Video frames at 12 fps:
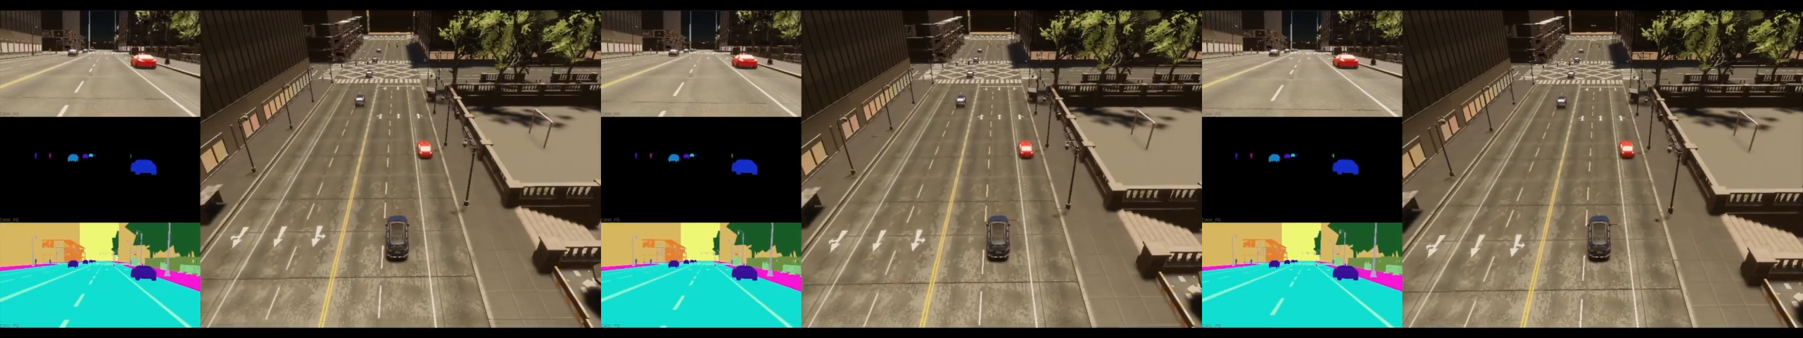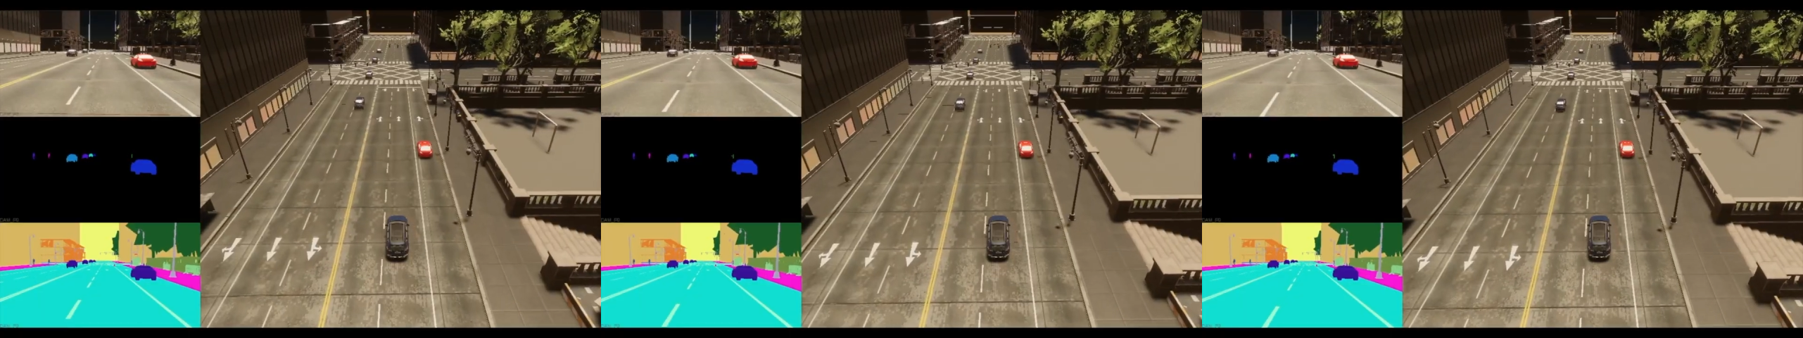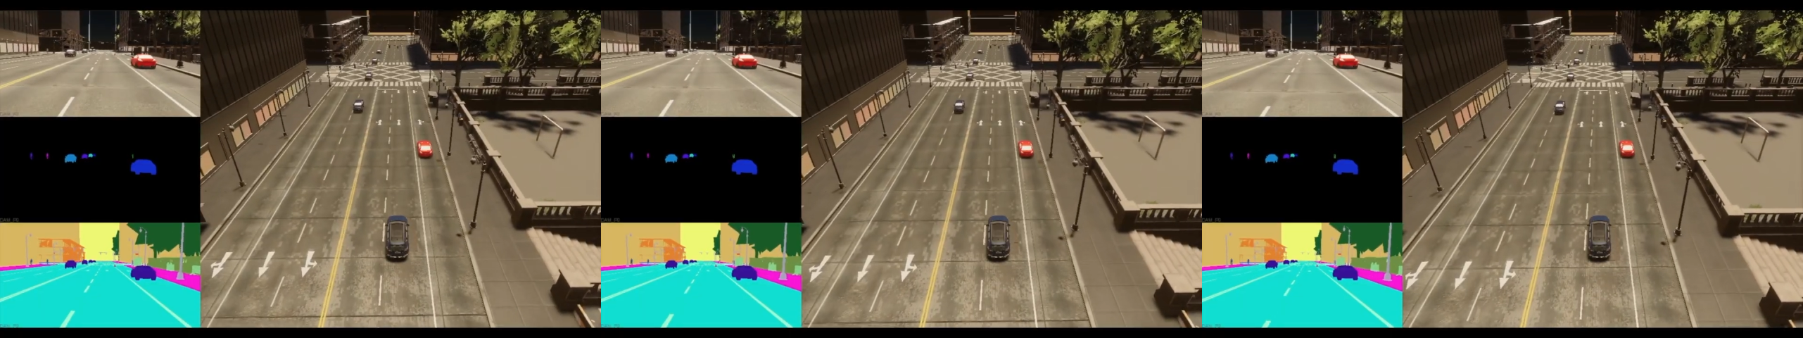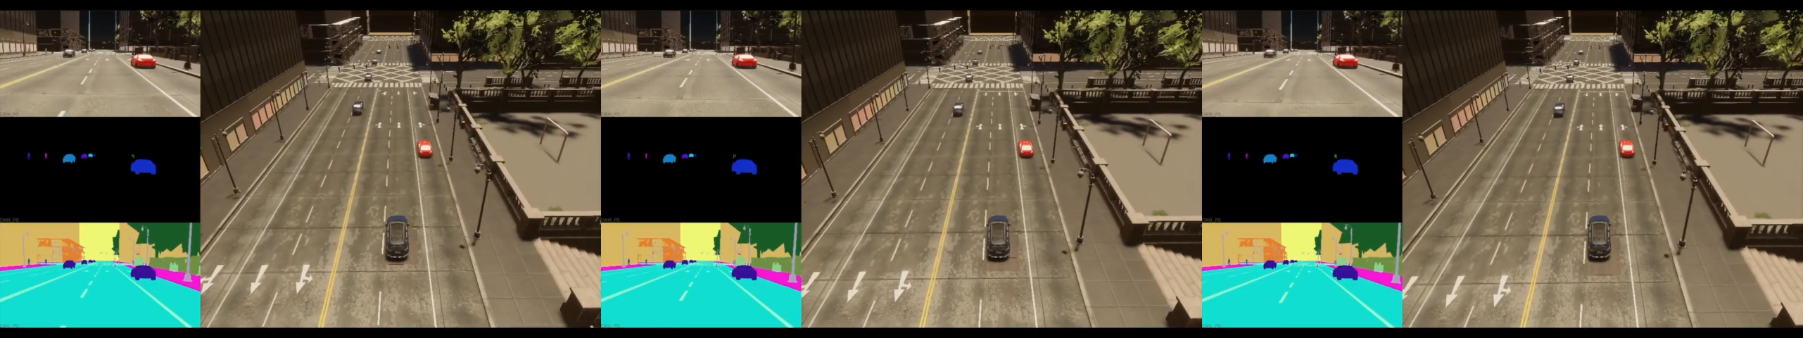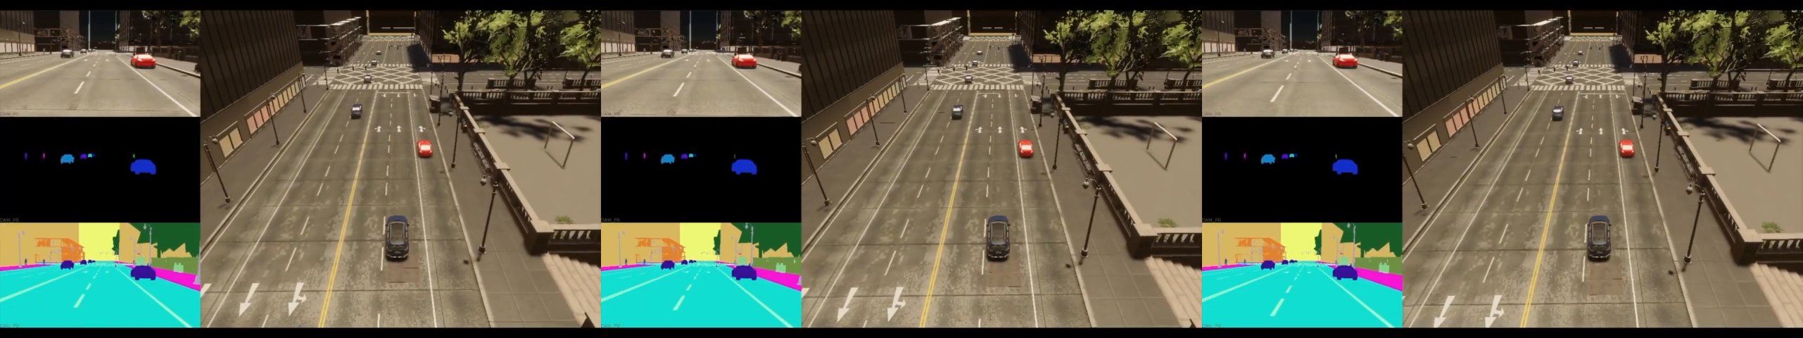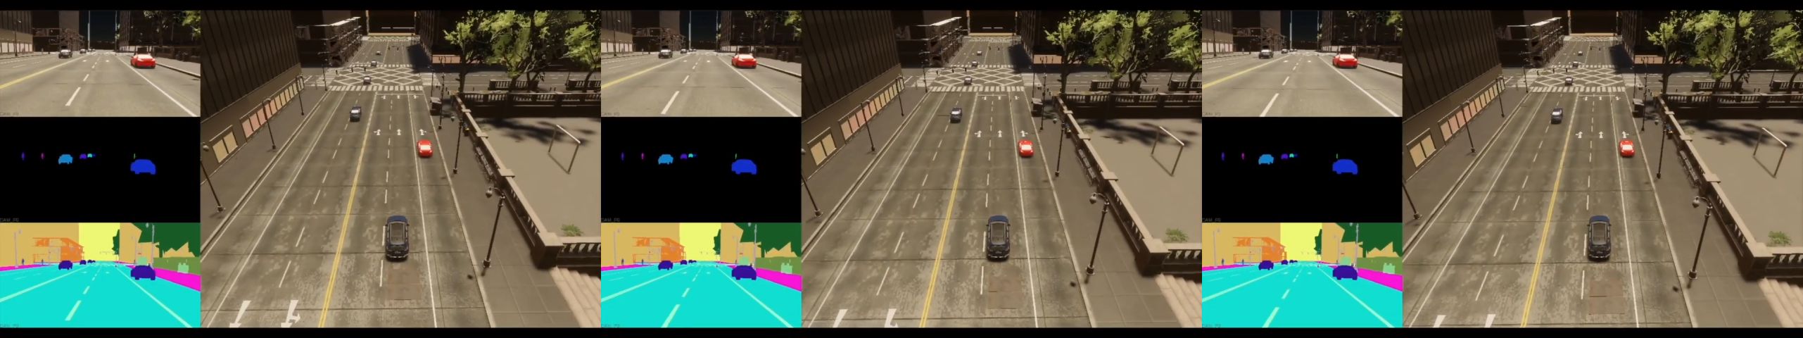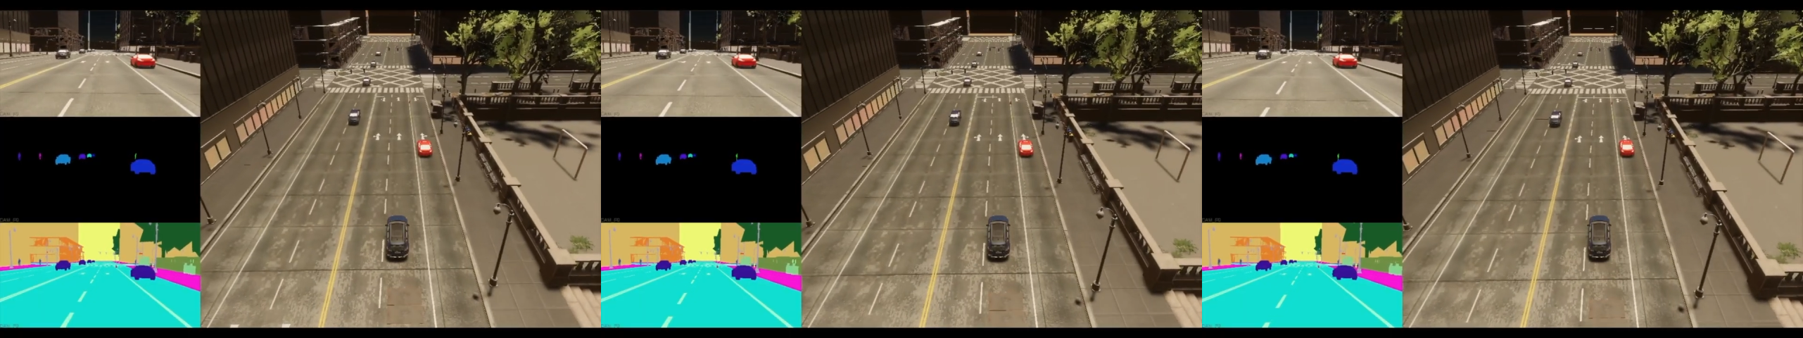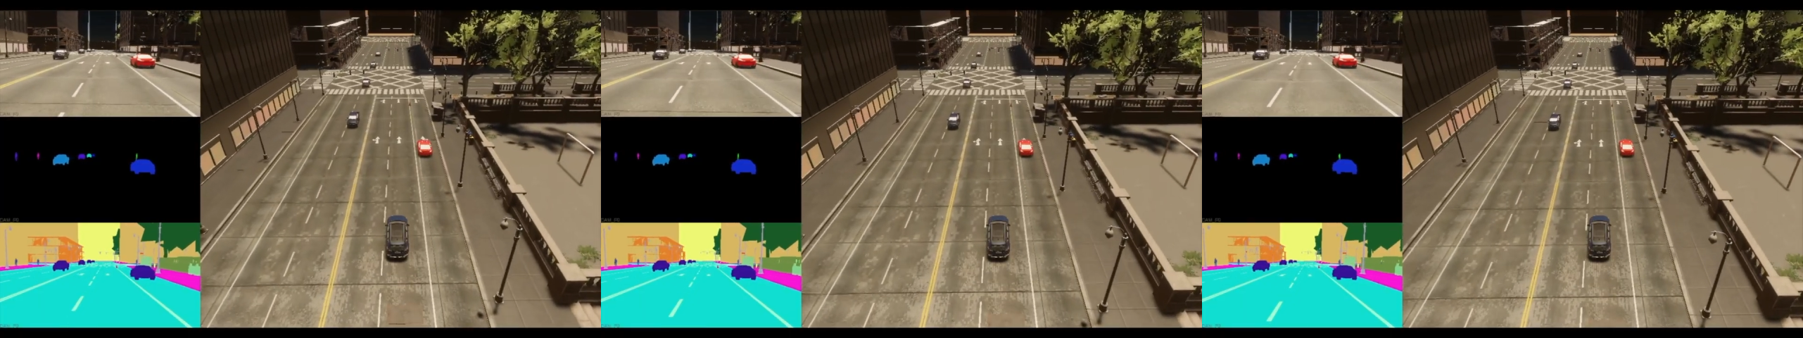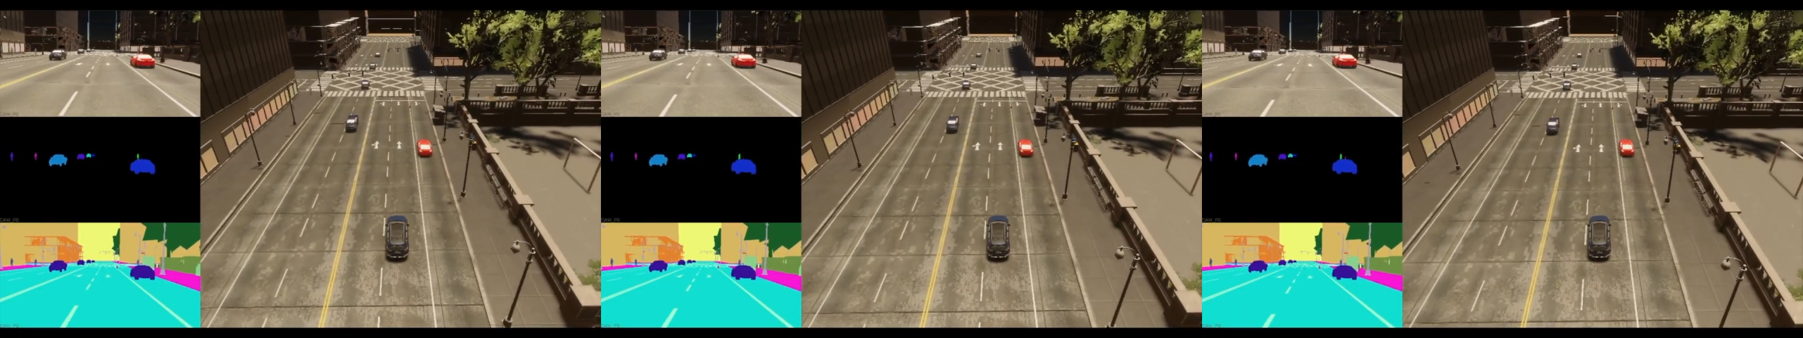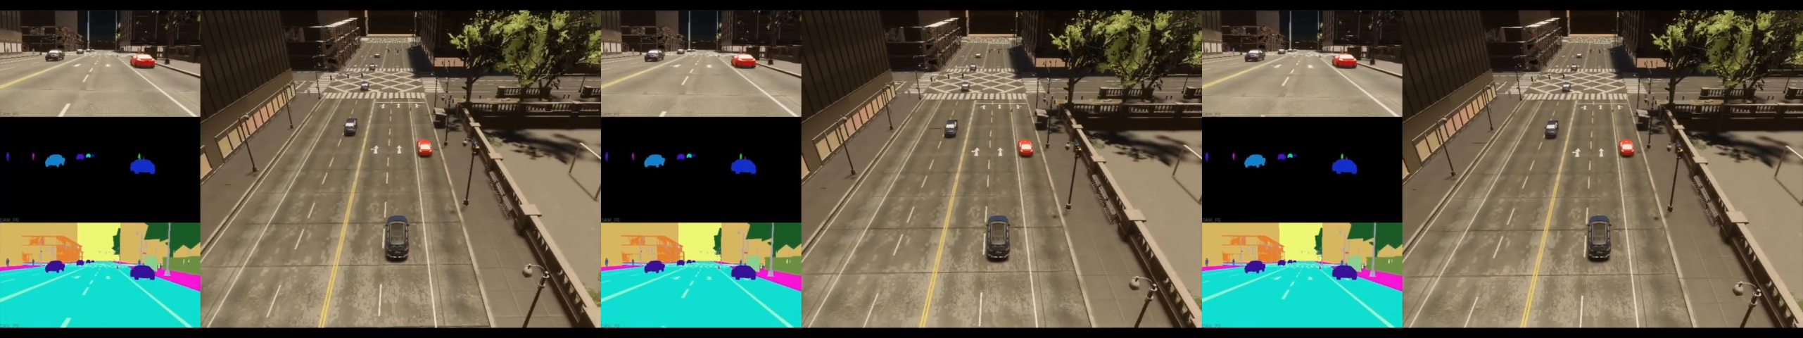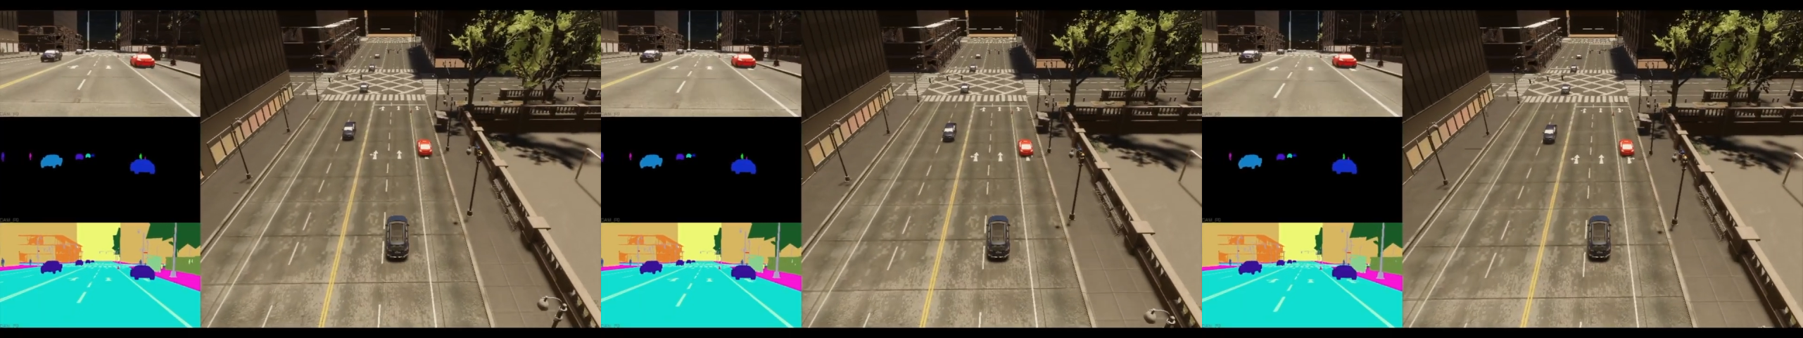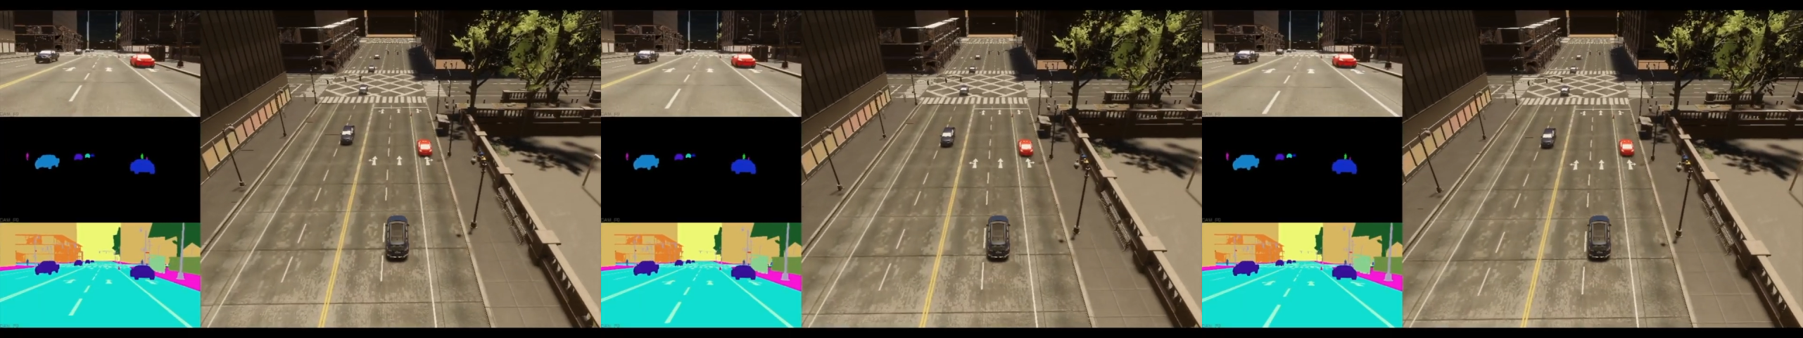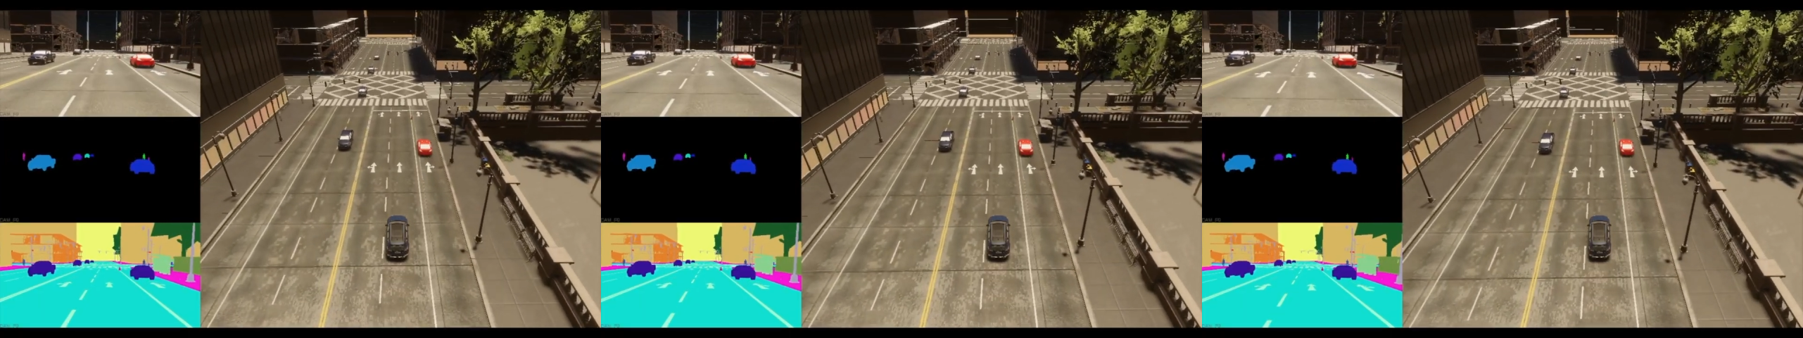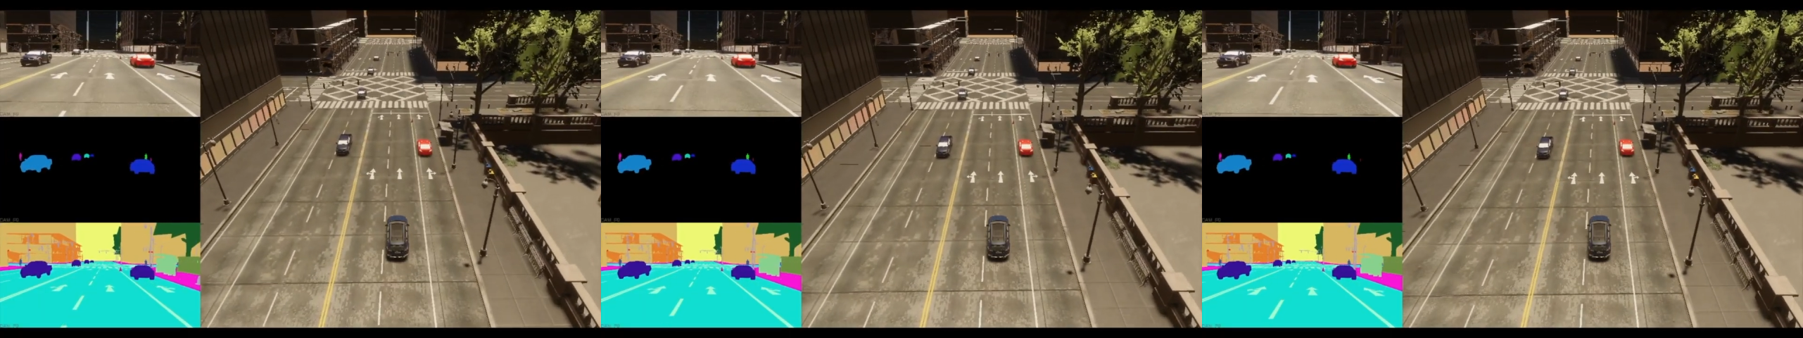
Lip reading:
Nobody's mouth can be seen.